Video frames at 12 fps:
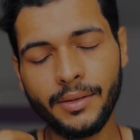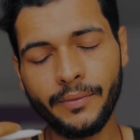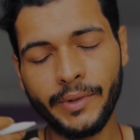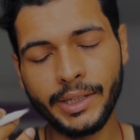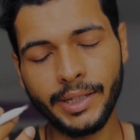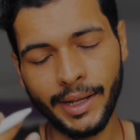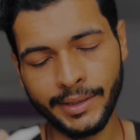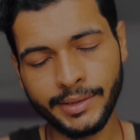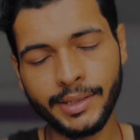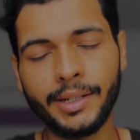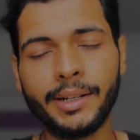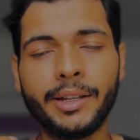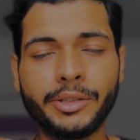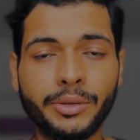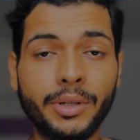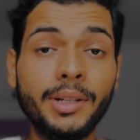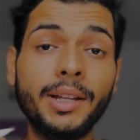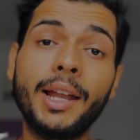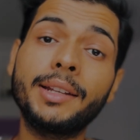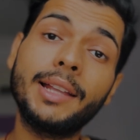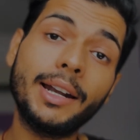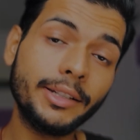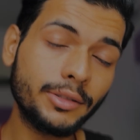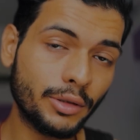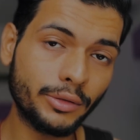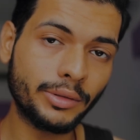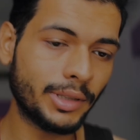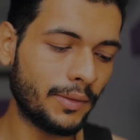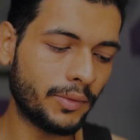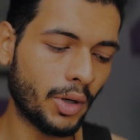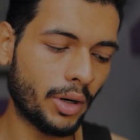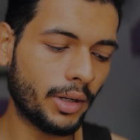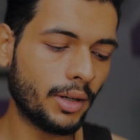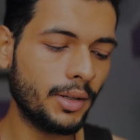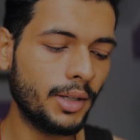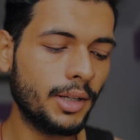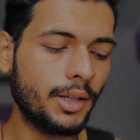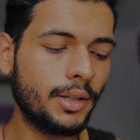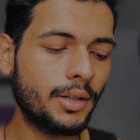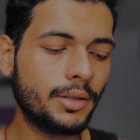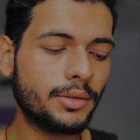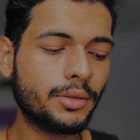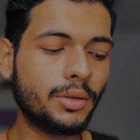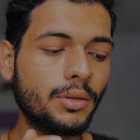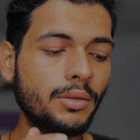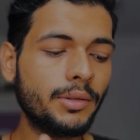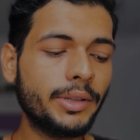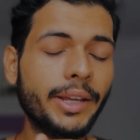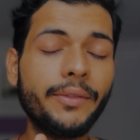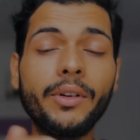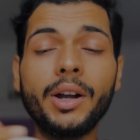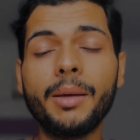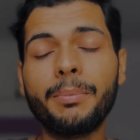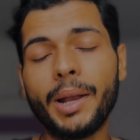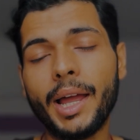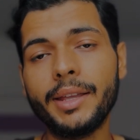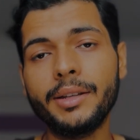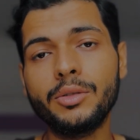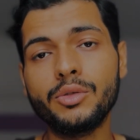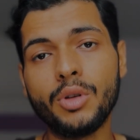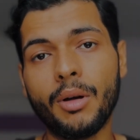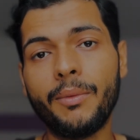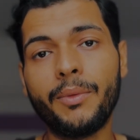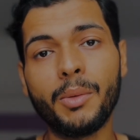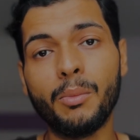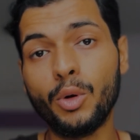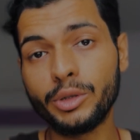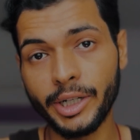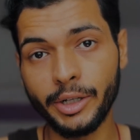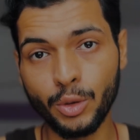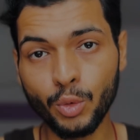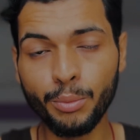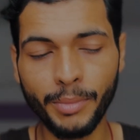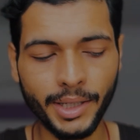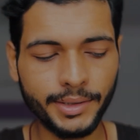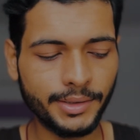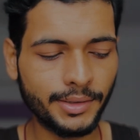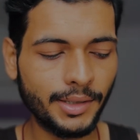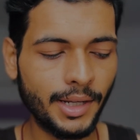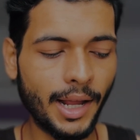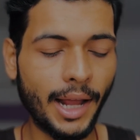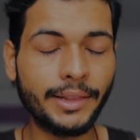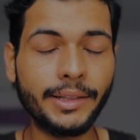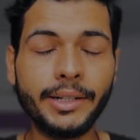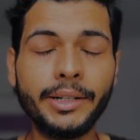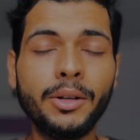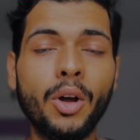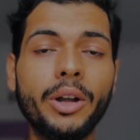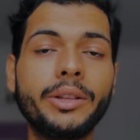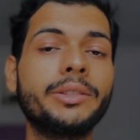with Excel and SQL, and that is also self-taught. So they were applying to job for more than 2 months and they got